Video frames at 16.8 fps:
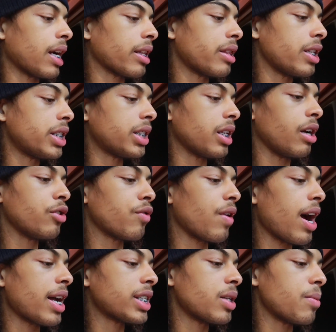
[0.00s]
got this
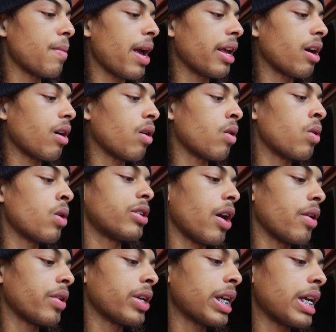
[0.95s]
sun-dried tomato
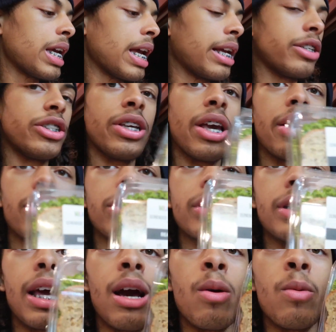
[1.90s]
turkey and cheddar
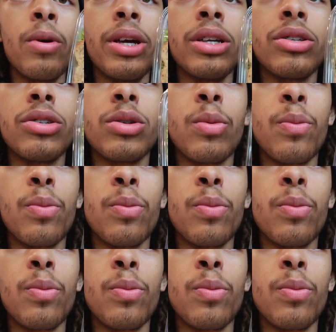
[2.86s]
sandwich